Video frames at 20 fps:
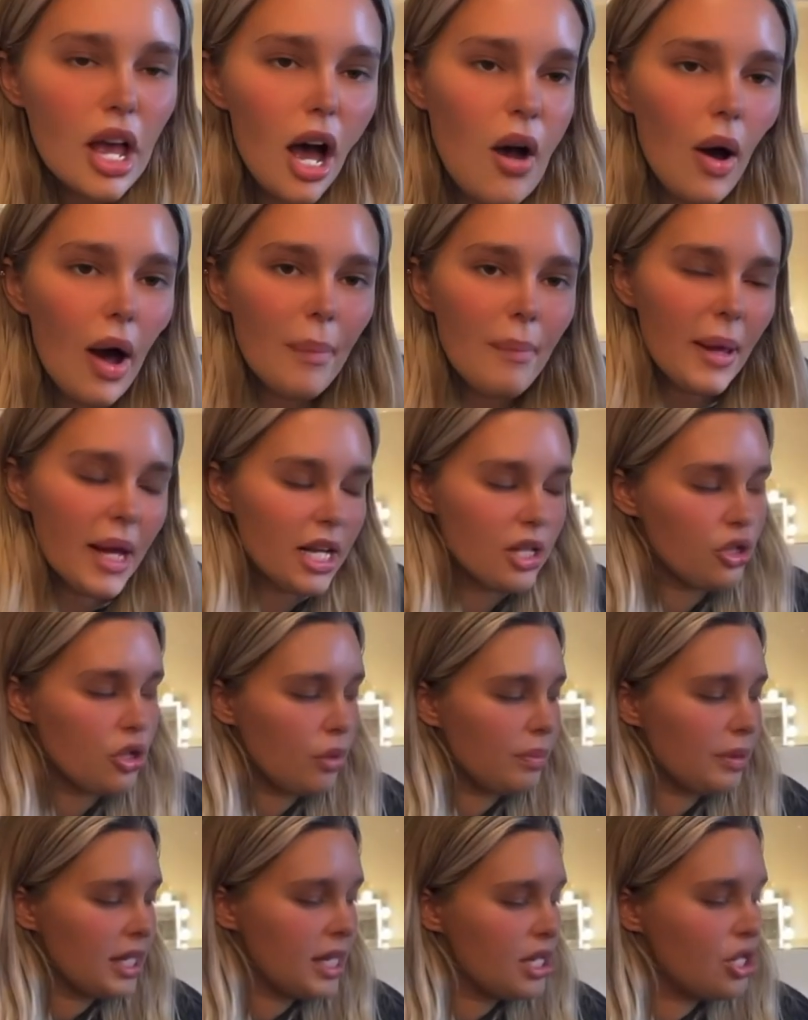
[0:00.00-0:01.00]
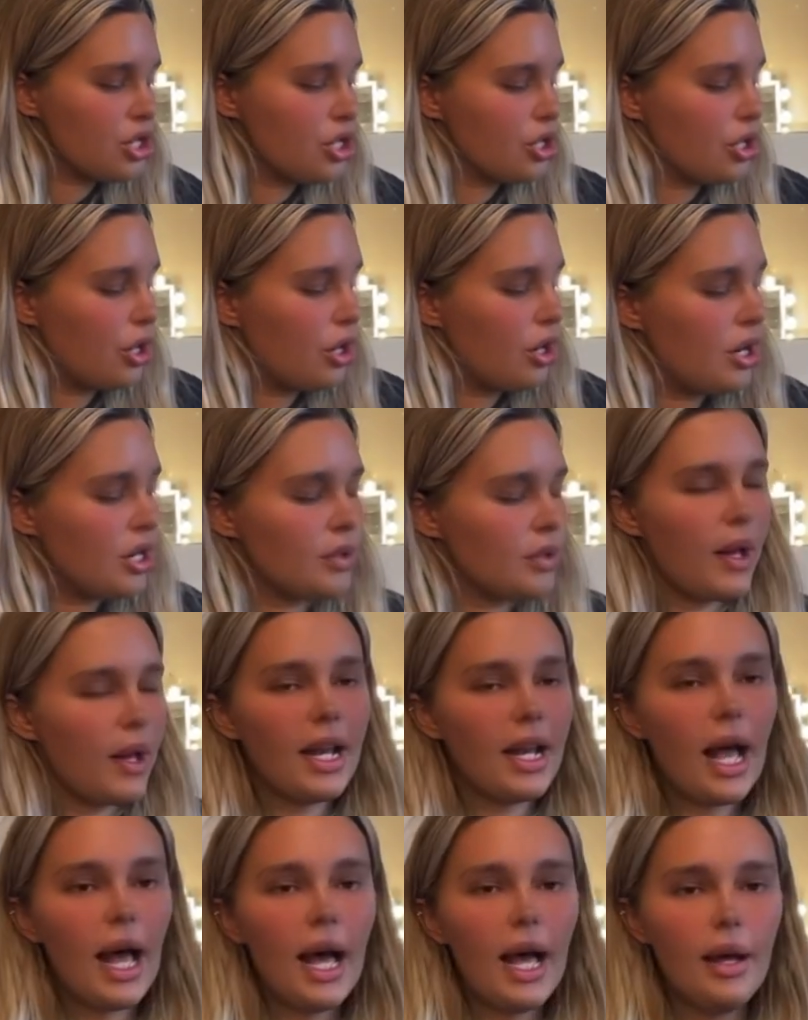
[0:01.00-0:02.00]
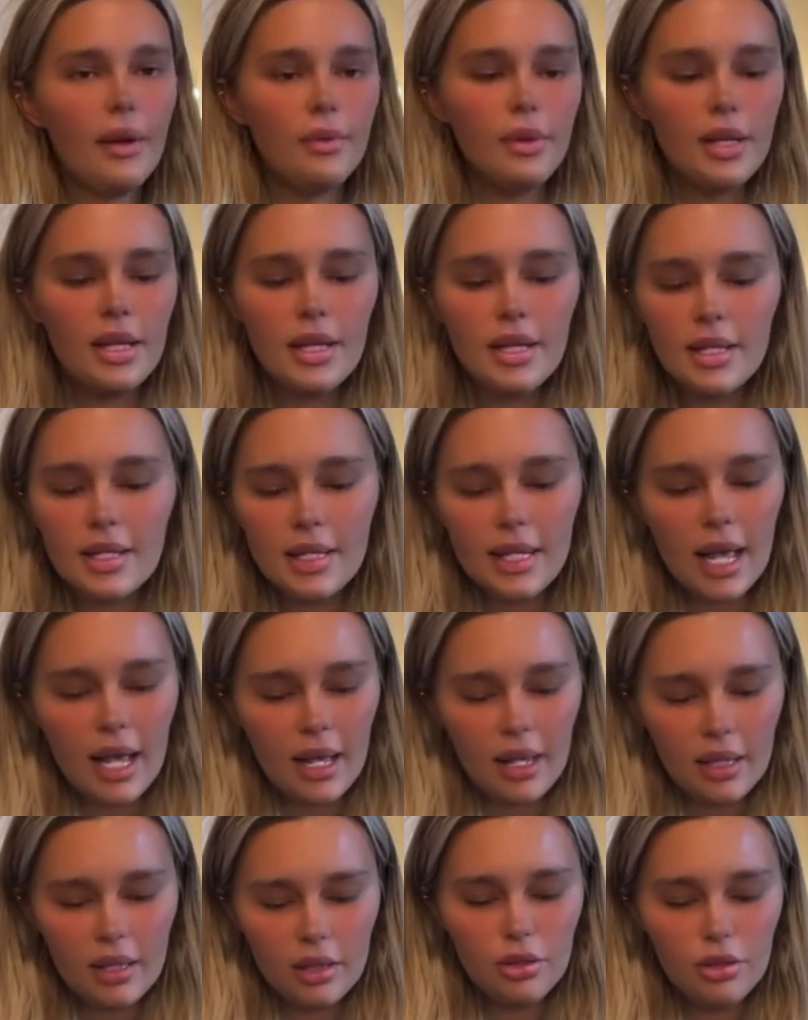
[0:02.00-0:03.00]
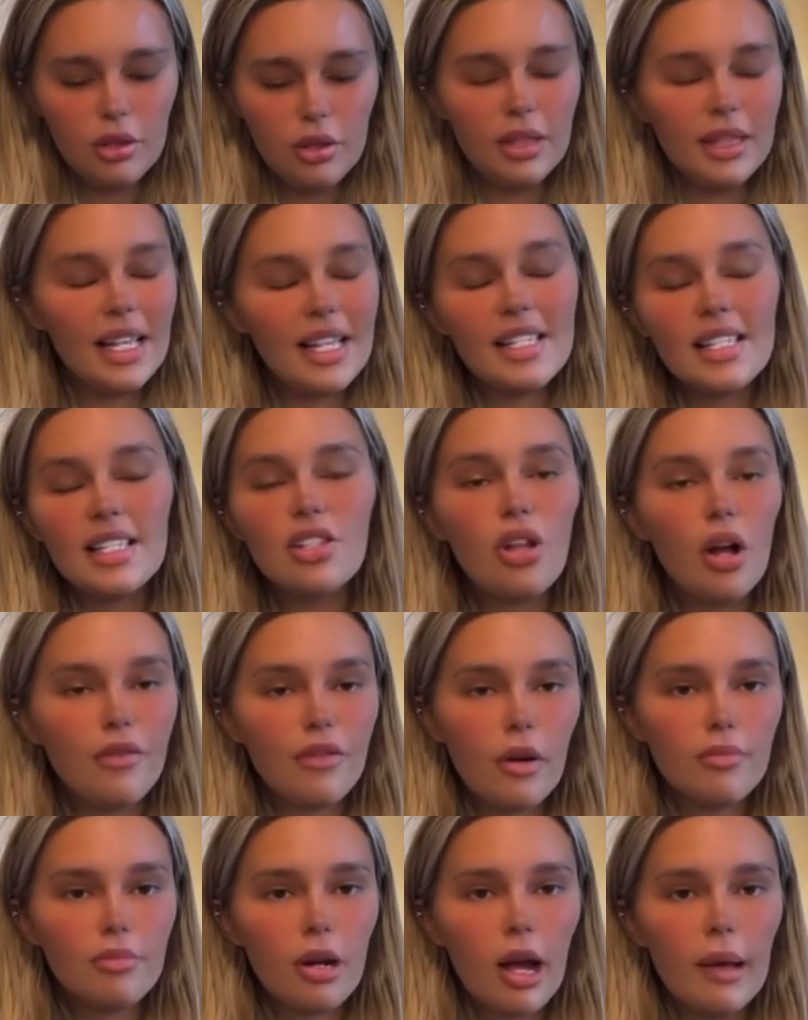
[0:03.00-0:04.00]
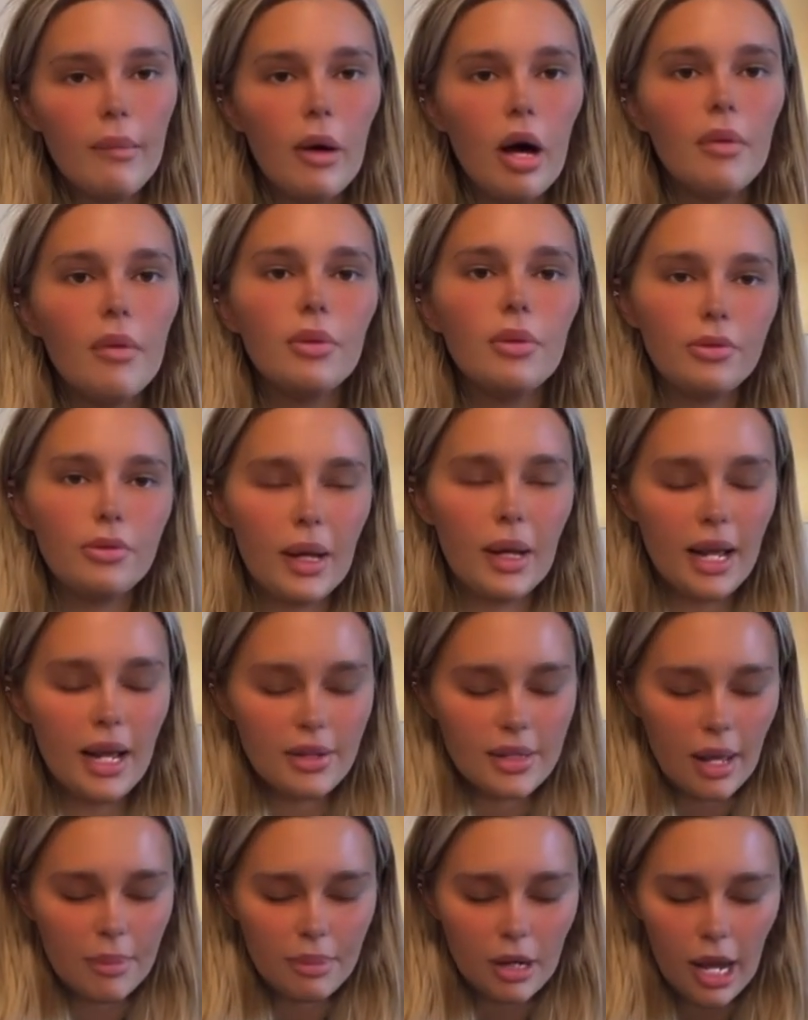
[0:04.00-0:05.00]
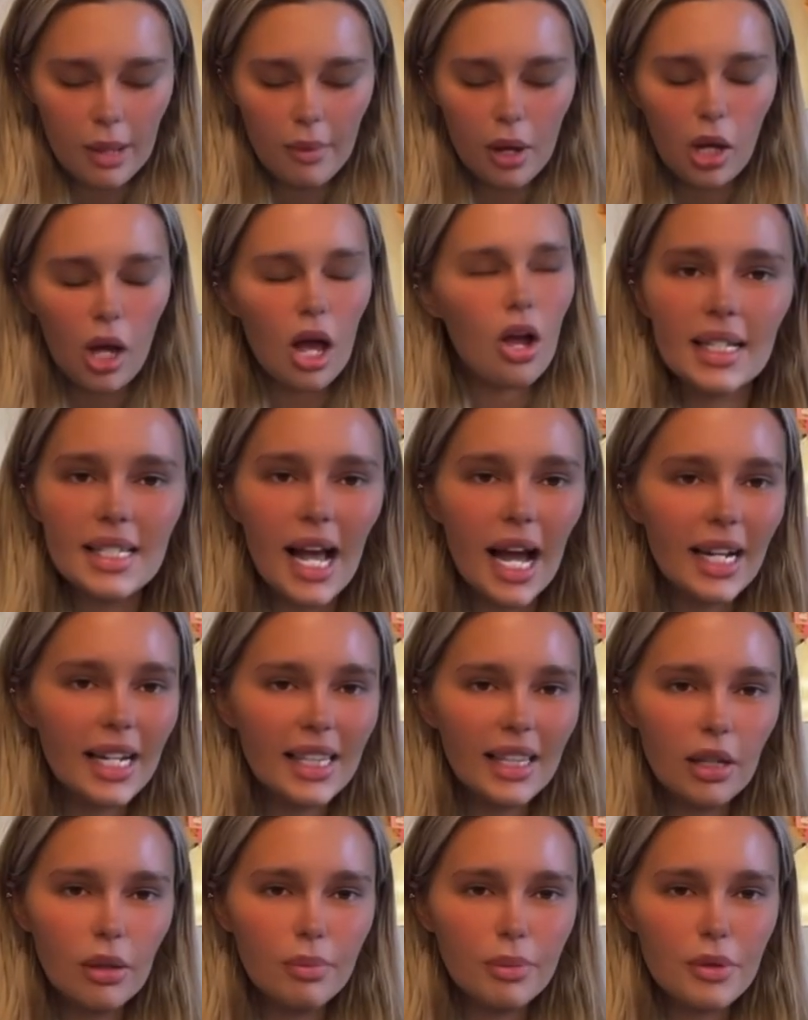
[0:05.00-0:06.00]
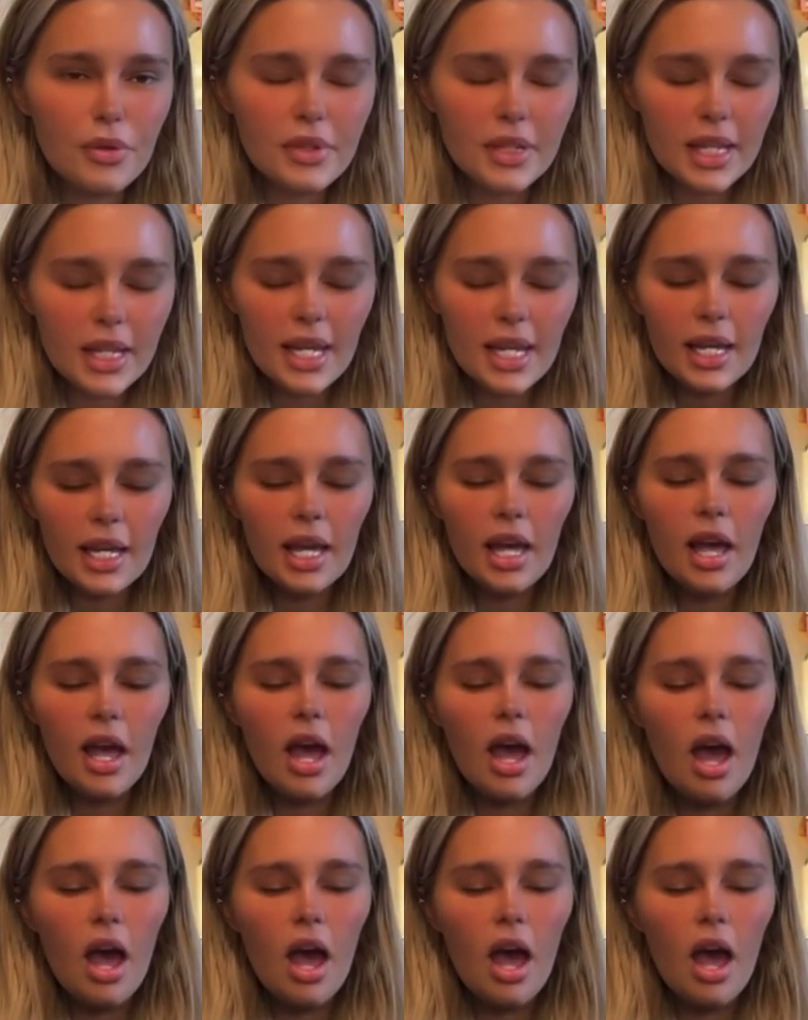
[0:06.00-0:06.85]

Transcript: So I picked up these shorts when I was, this is not from Primark, but when I was at Primark, like a tiny little boutique.